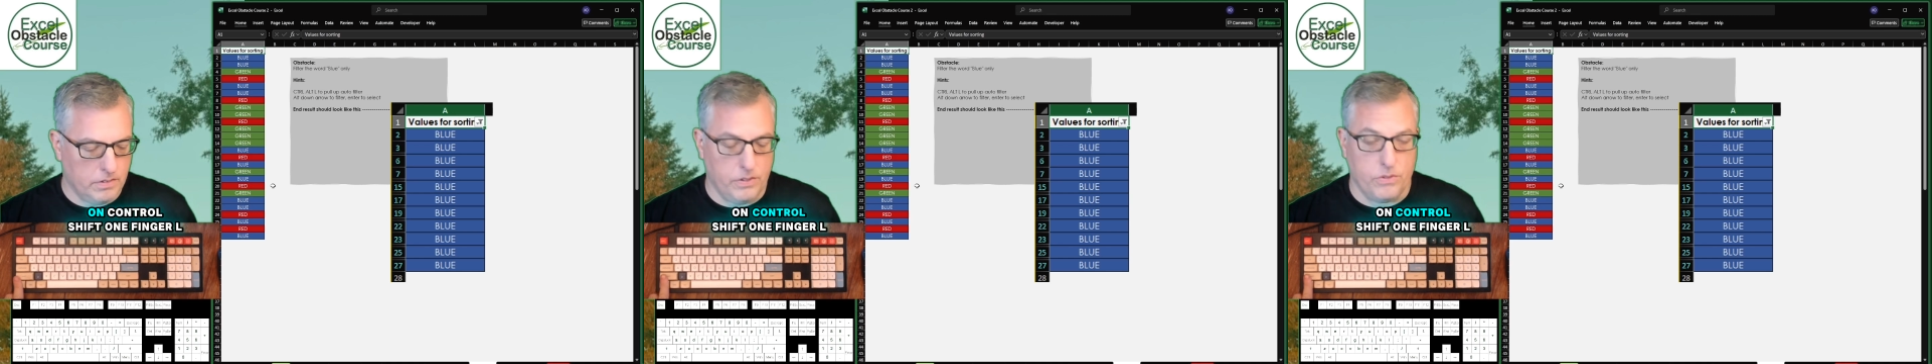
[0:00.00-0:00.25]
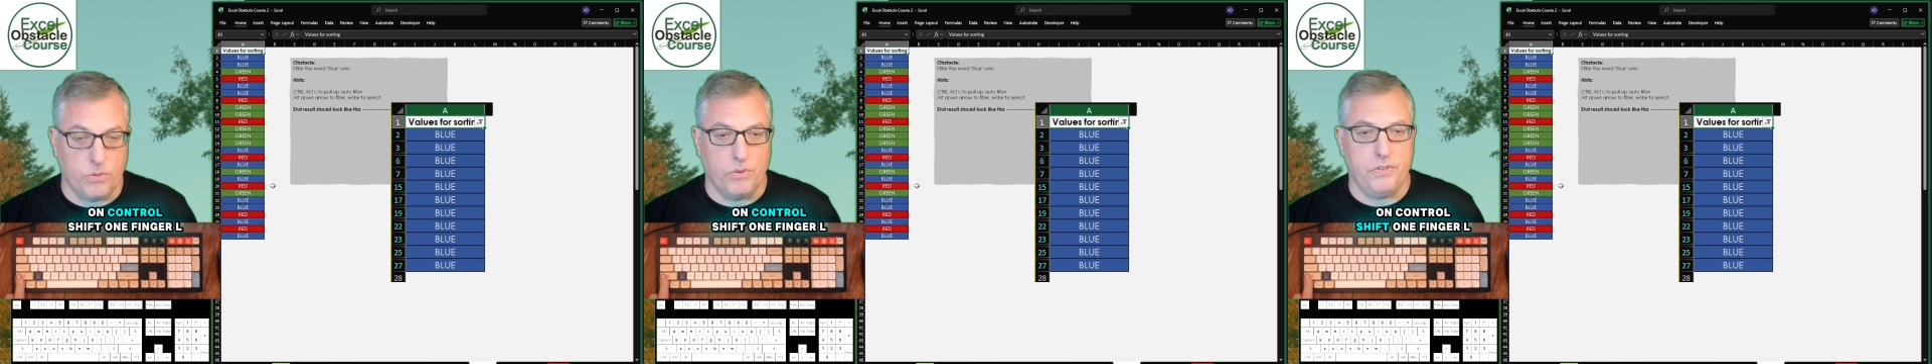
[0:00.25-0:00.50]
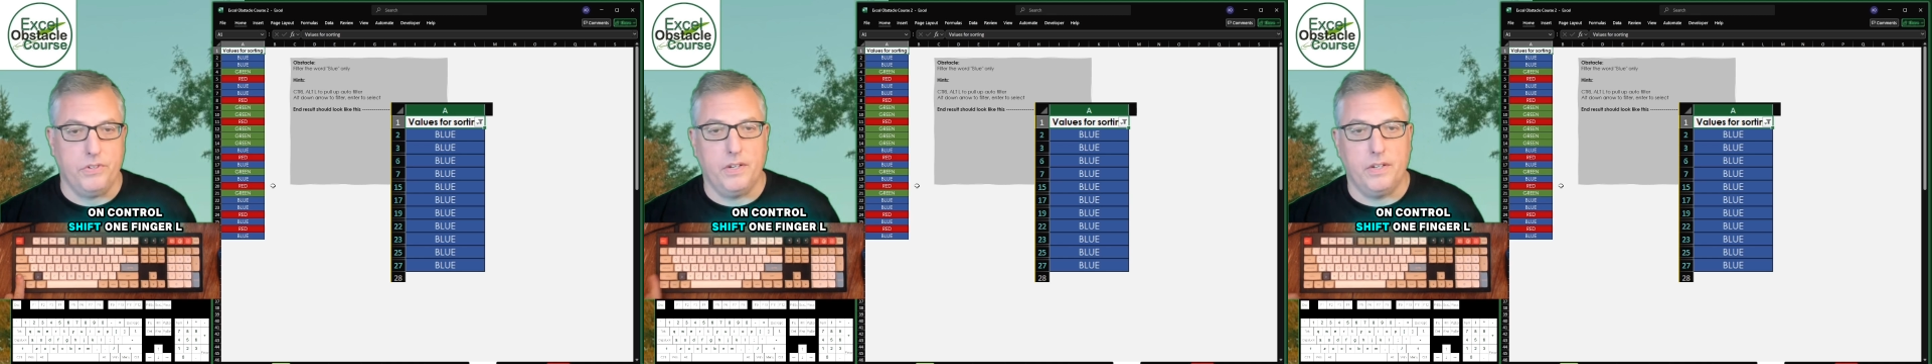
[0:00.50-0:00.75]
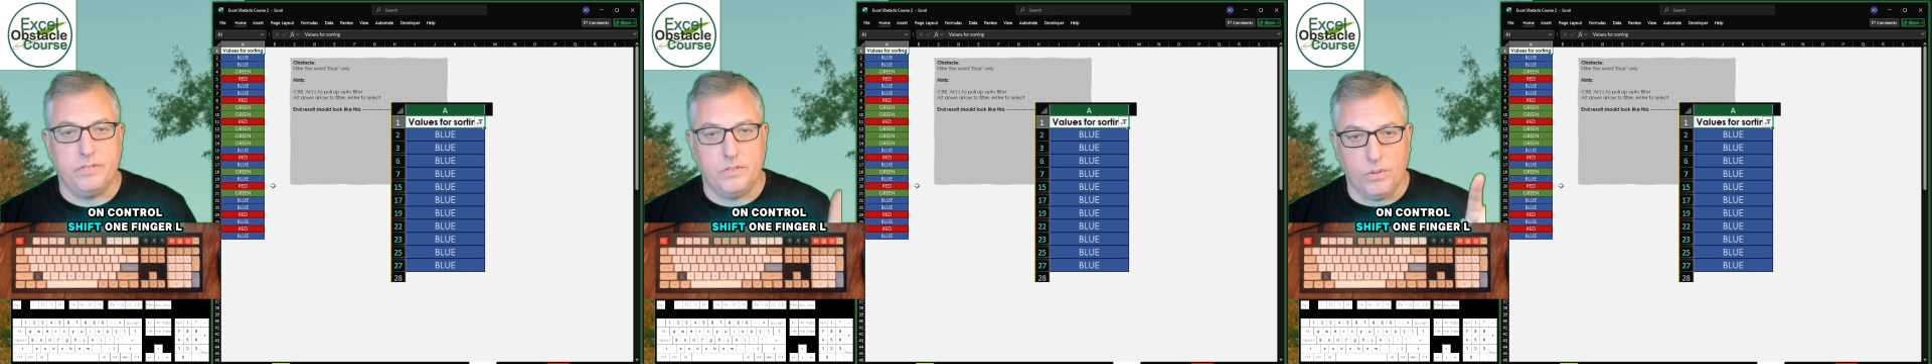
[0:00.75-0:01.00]
Control
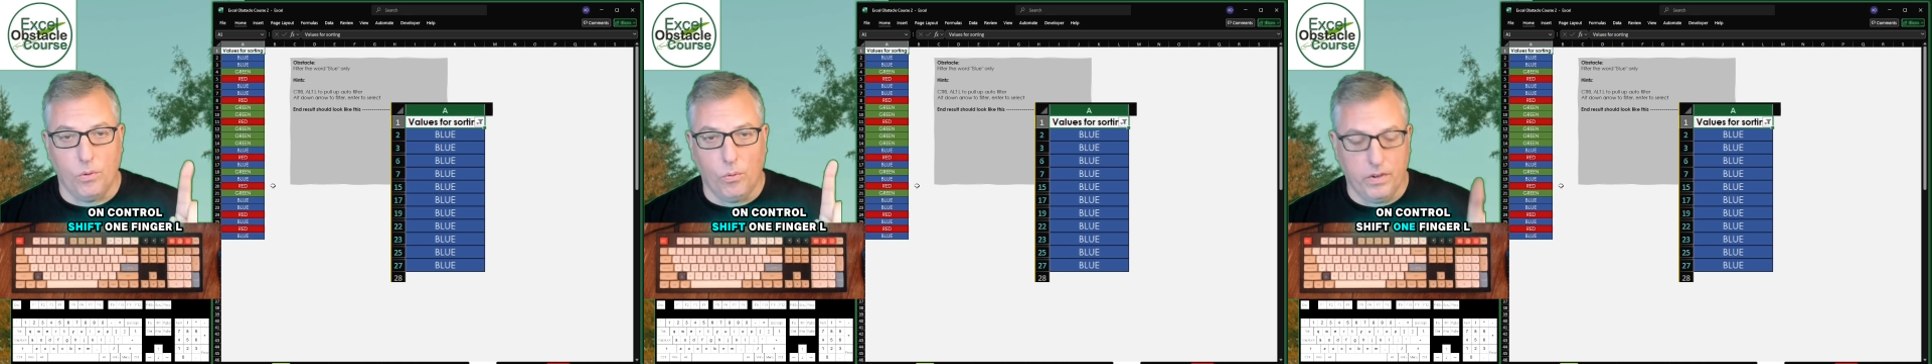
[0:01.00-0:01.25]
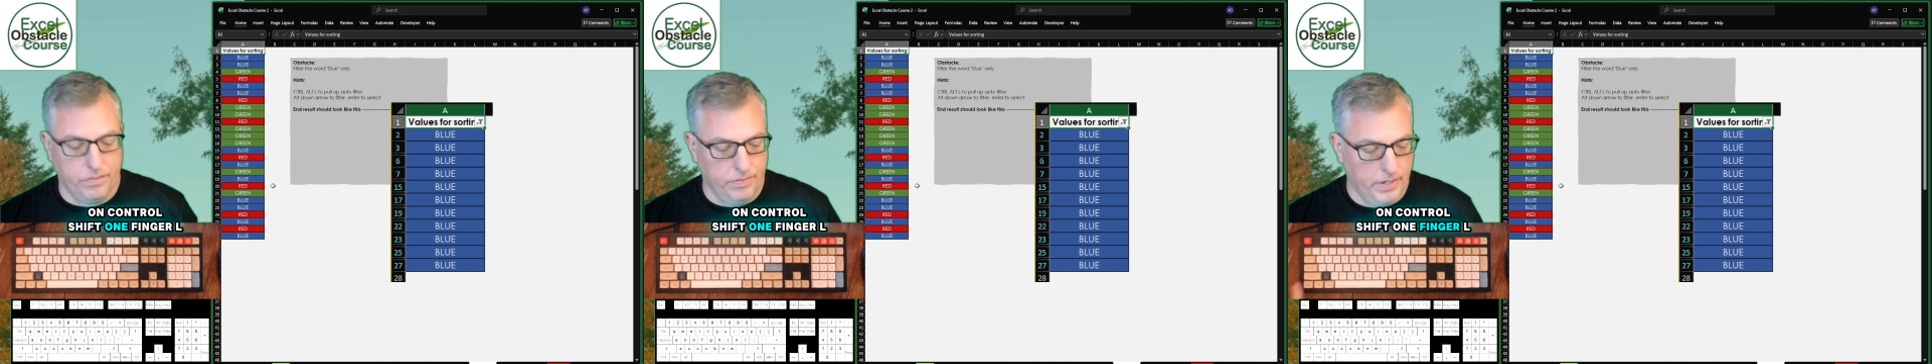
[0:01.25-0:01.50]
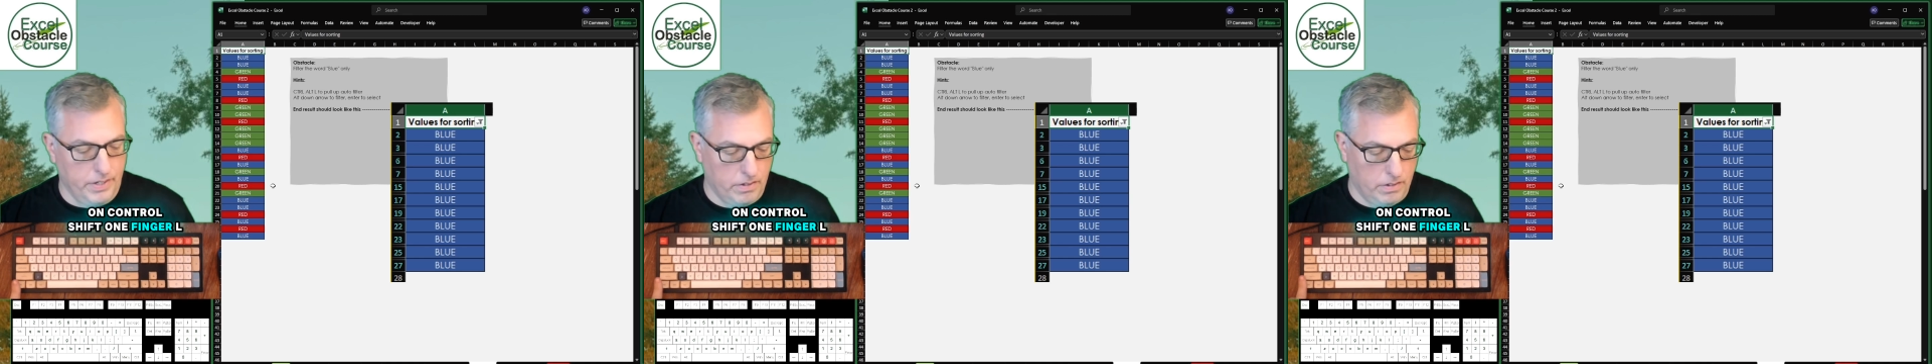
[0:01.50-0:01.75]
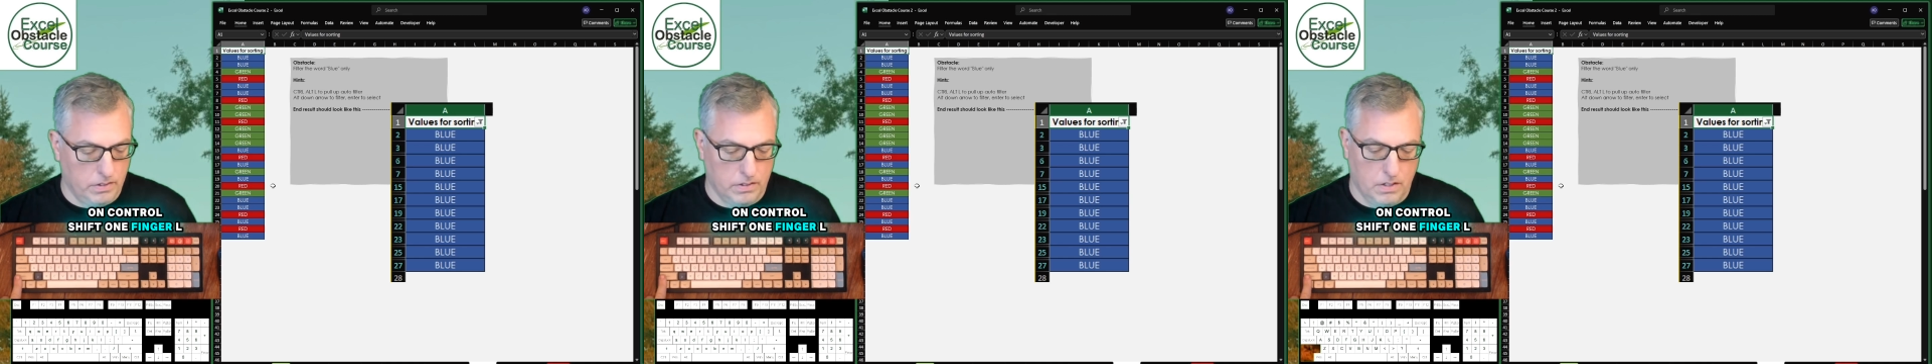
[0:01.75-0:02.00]
Shift, one
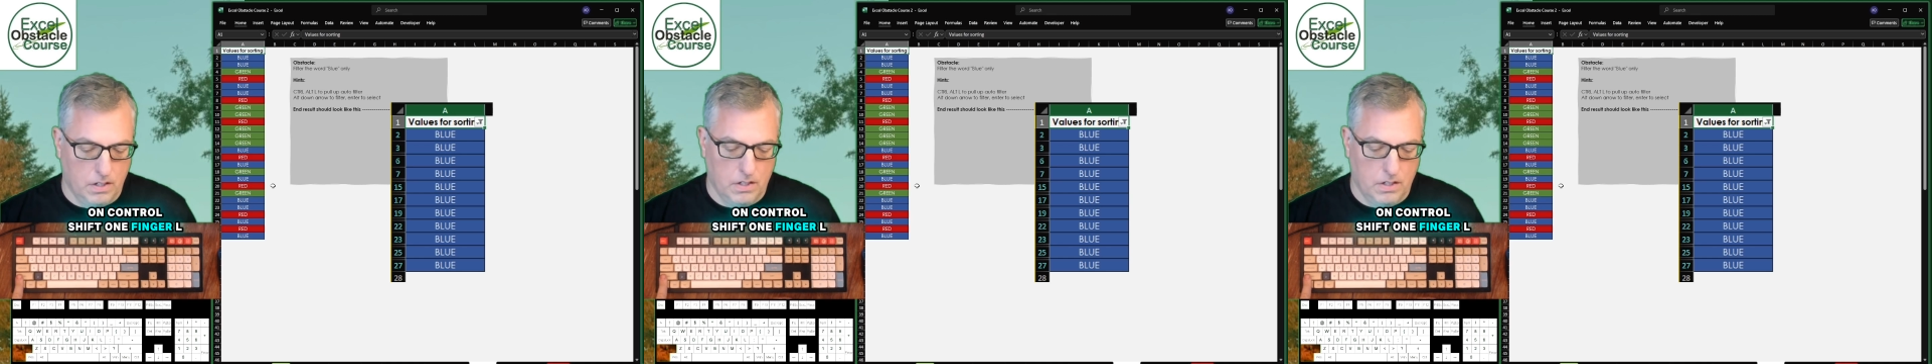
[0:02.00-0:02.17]
finger,